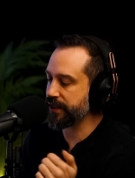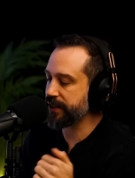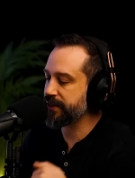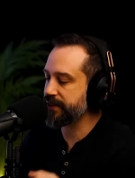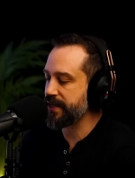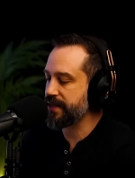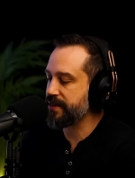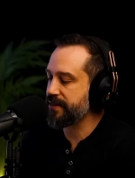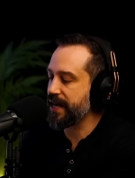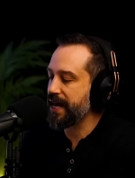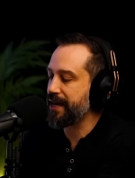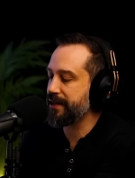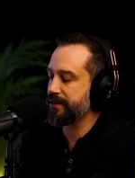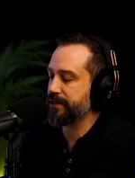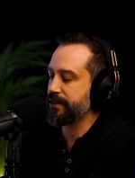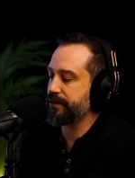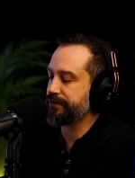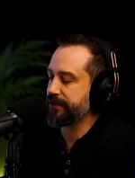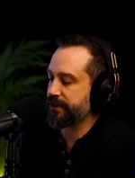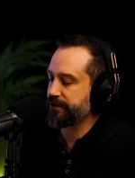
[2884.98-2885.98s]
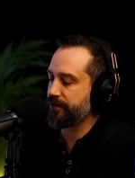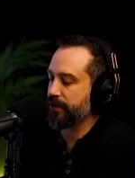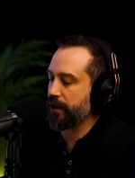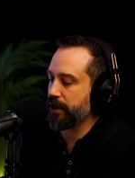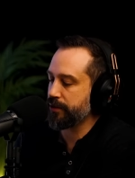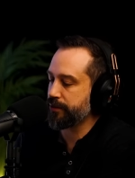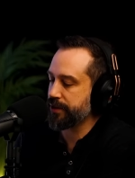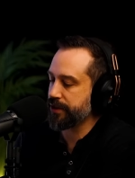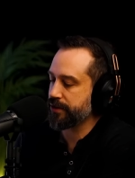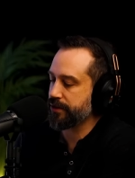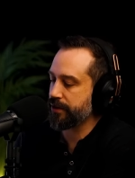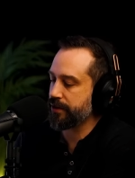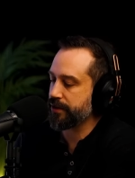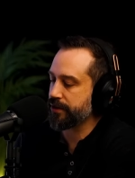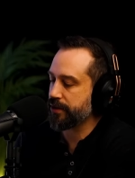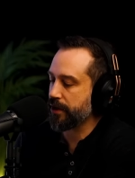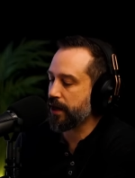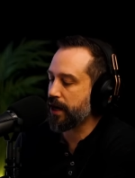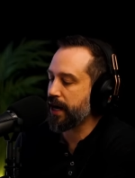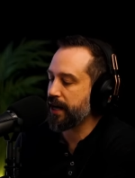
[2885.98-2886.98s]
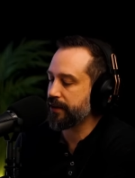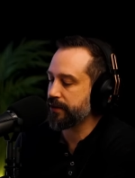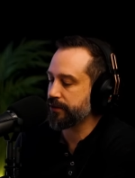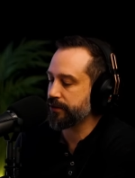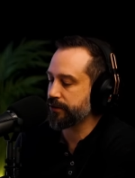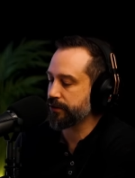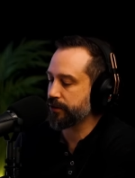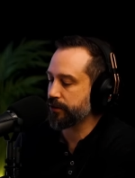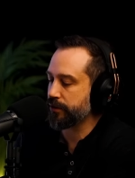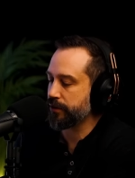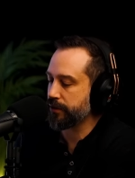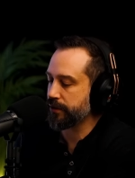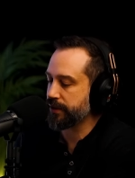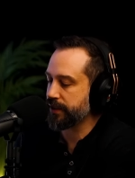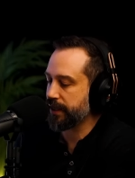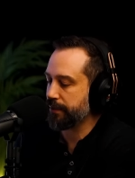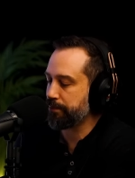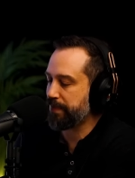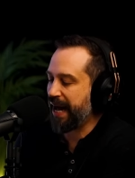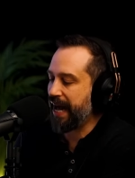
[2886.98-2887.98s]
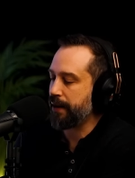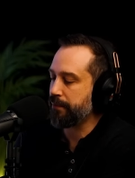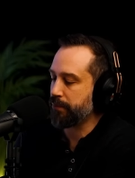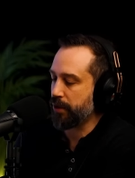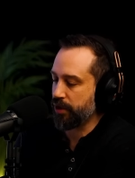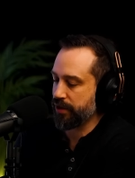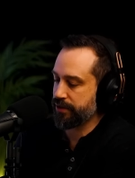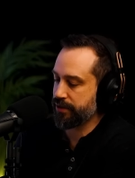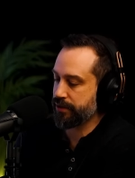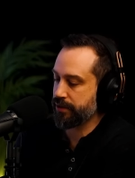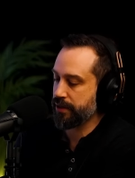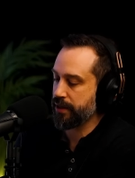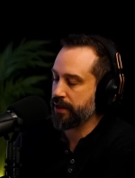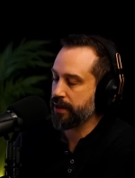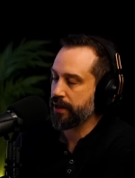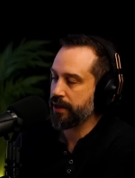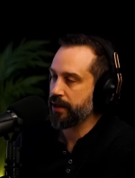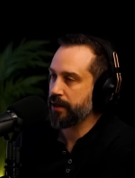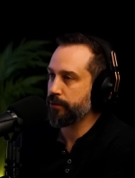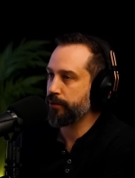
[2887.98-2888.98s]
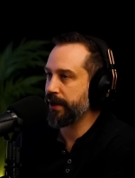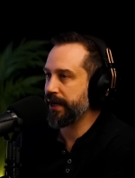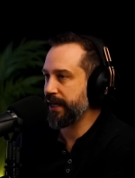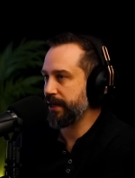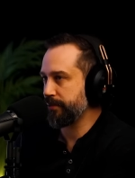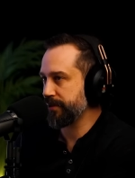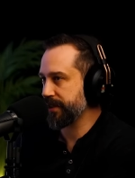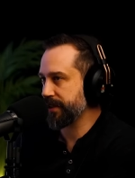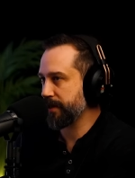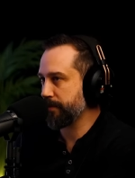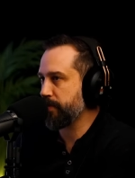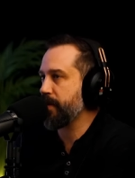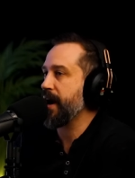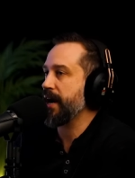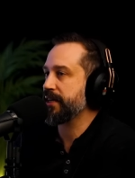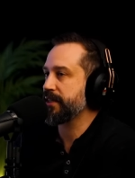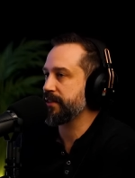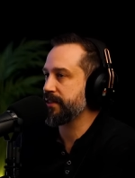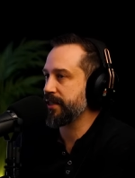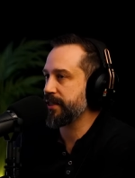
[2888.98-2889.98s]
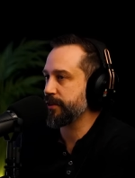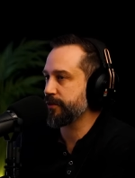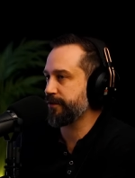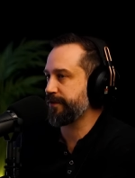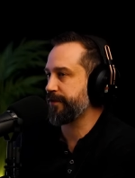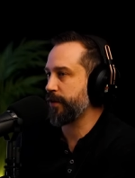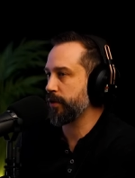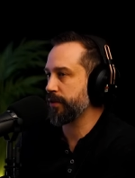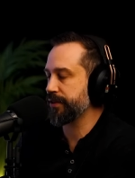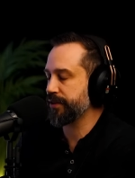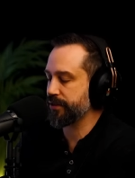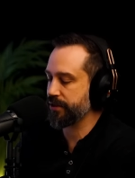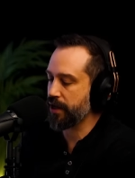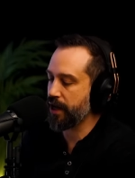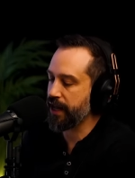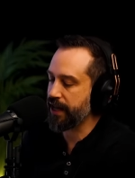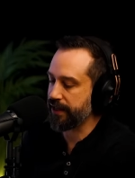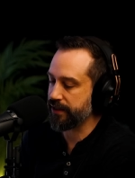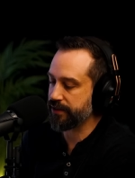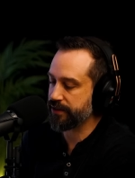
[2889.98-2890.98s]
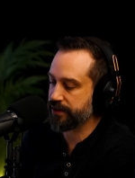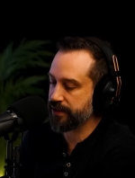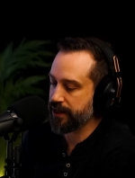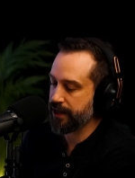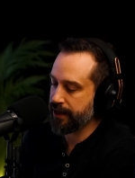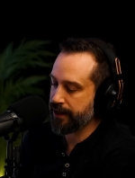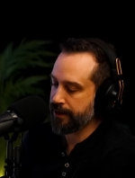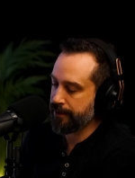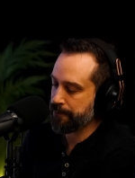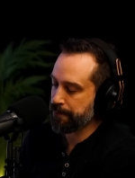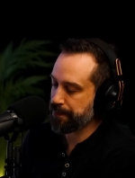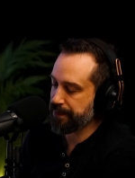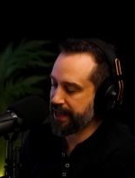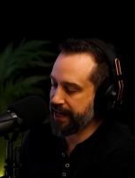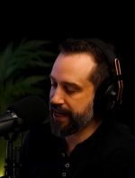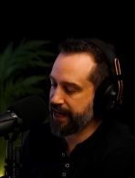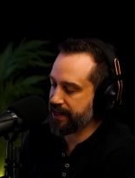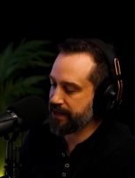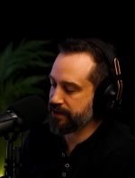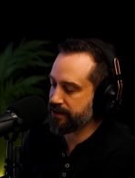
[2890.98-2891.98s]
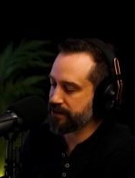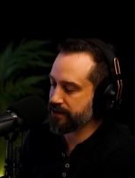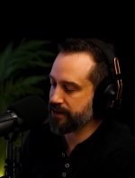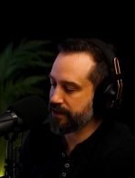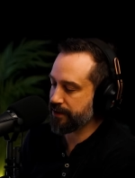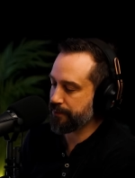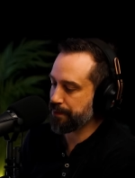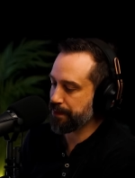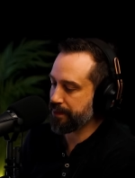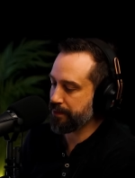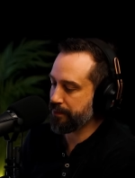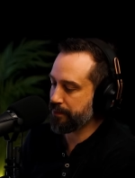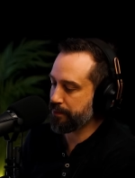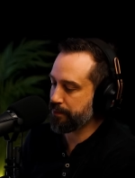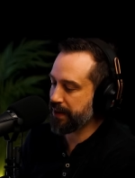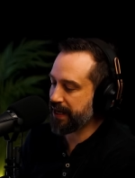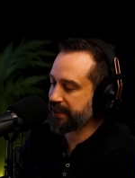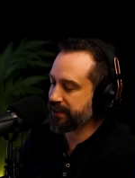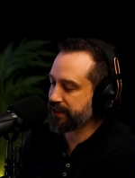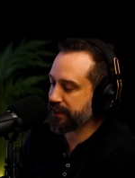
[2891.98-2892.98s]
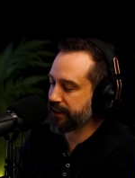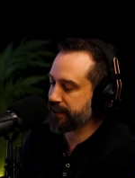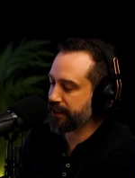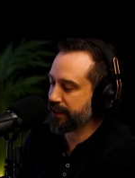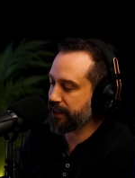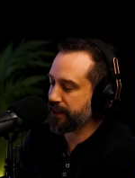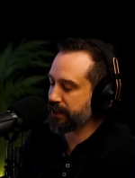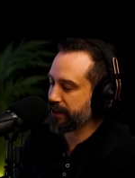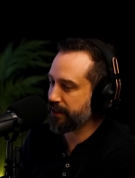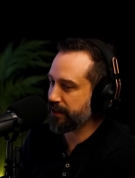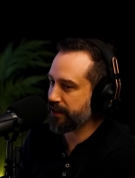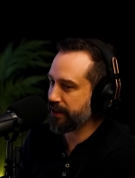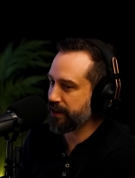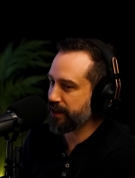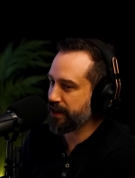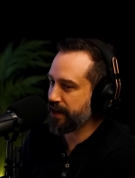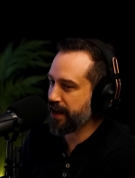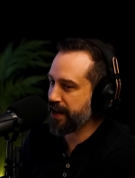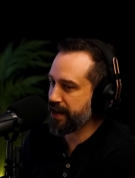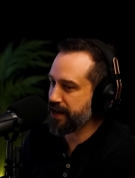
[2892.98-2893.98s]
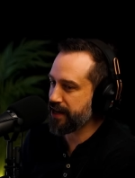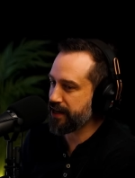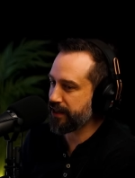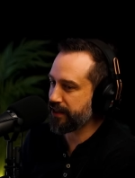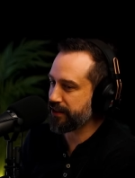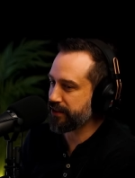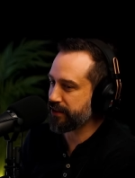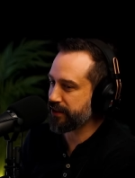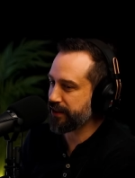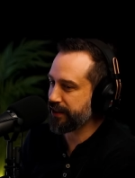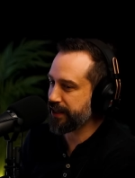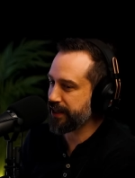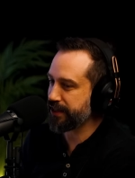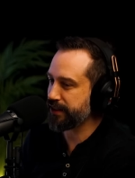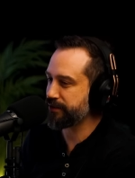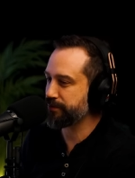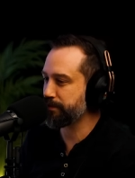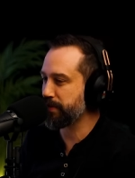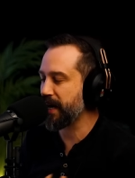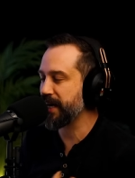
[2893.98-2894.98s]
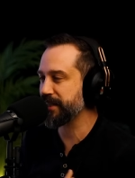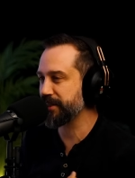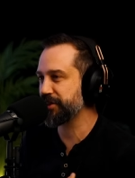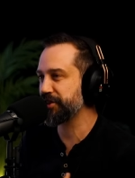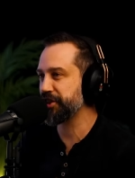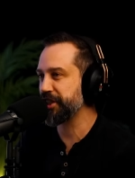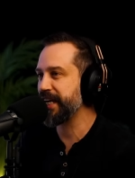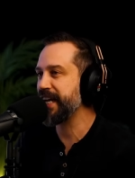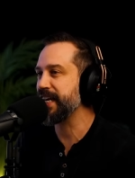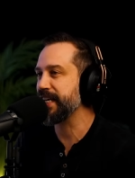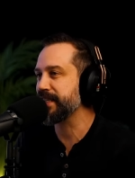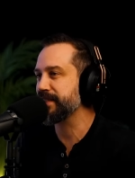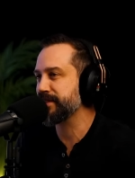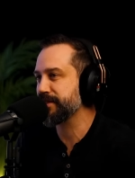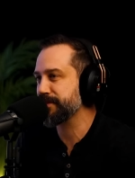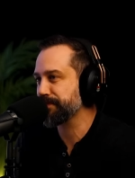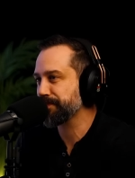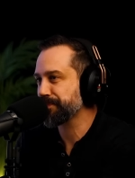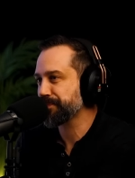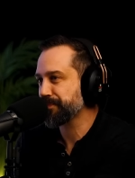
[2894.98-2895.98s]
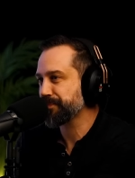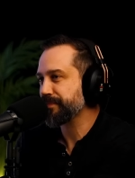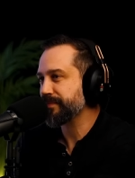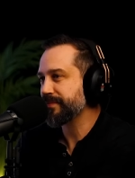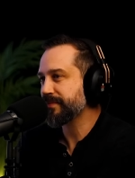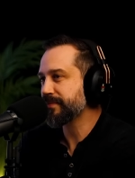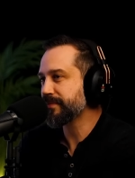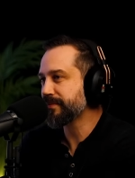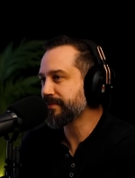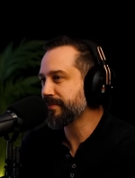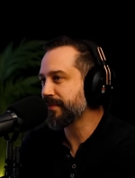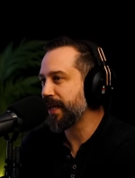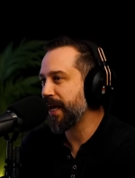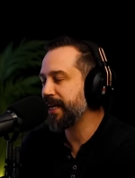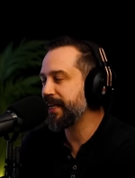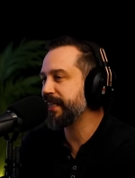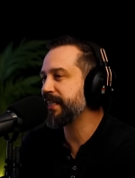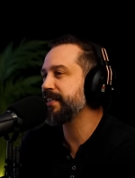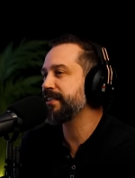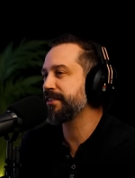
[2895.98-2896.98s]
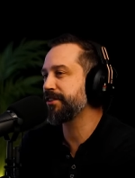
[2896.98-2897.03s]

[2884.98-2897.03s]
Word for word: 60,000 of his followers to this island called uh, Patmos, where he was going to practice his false science. And basically, he he practiced genetics and he That's